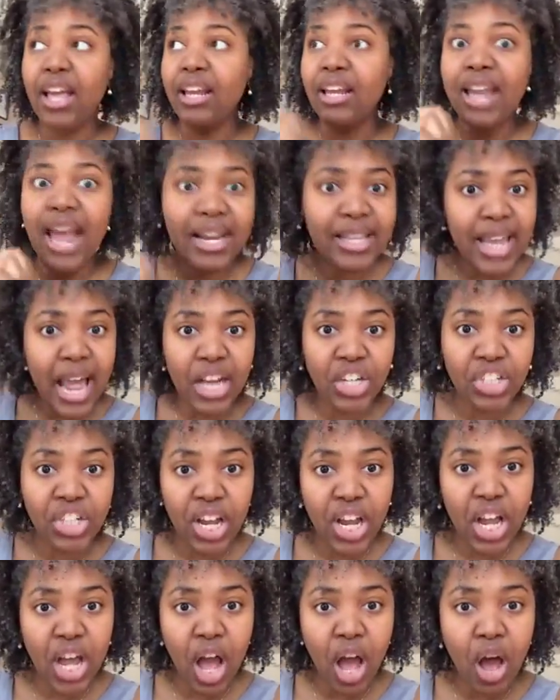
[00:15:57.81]
Let that
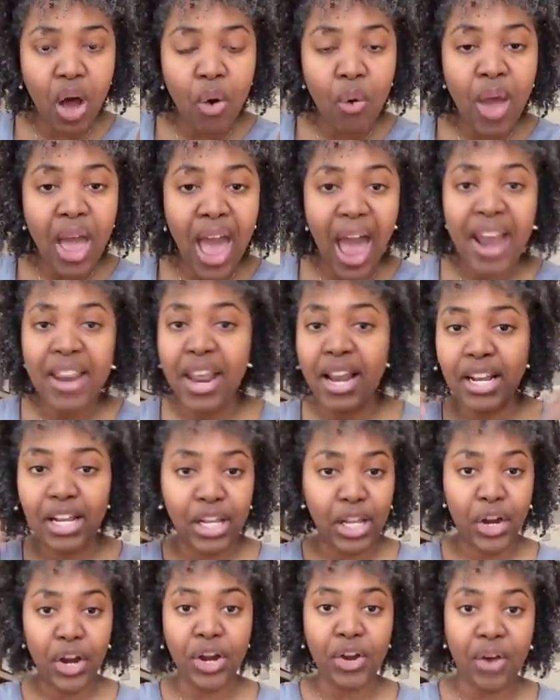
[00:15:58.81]
shit go and then
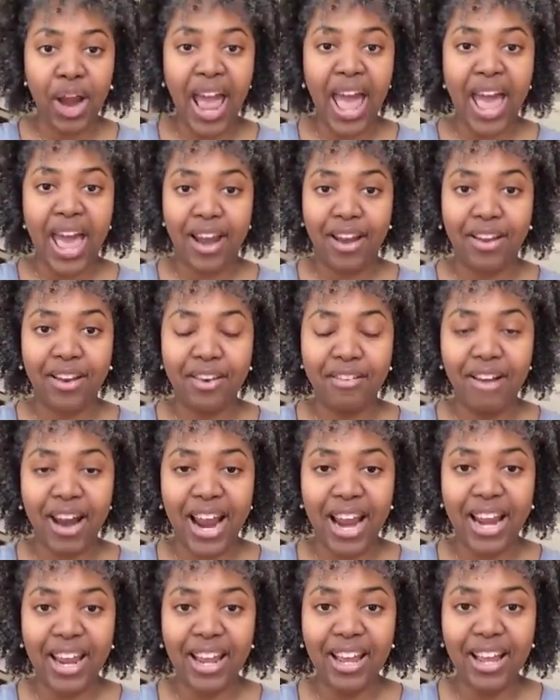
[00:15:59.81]
clear your head, right?